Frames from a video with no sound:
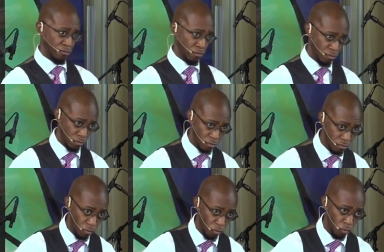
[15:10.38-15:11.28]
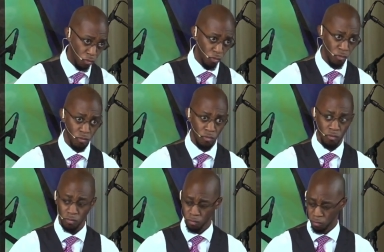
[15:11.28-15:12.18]

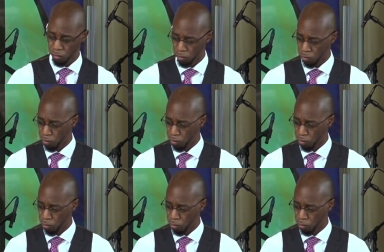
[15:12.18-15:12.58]
(no one is talking)